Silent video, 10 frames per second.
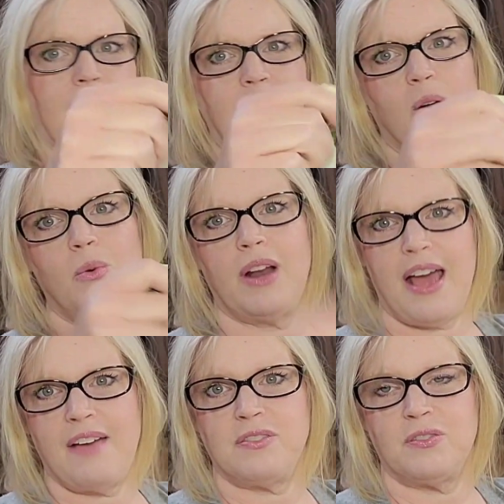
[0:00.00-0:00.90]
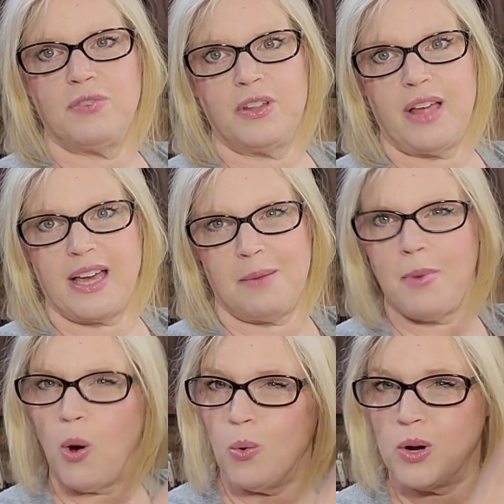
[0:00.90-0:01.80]
and I don't want to have to feel like
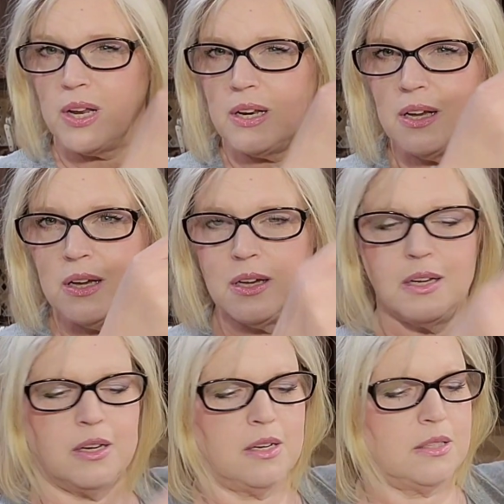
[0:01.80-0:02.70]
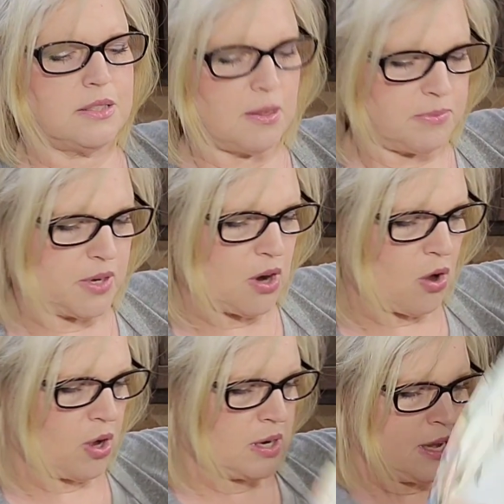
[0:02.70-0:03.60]
I'm holding something
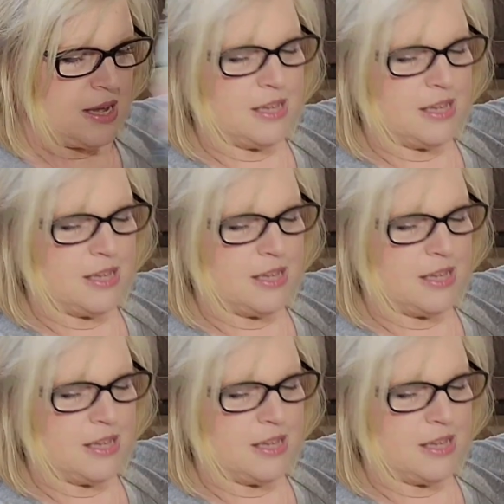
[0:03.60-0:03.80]
on.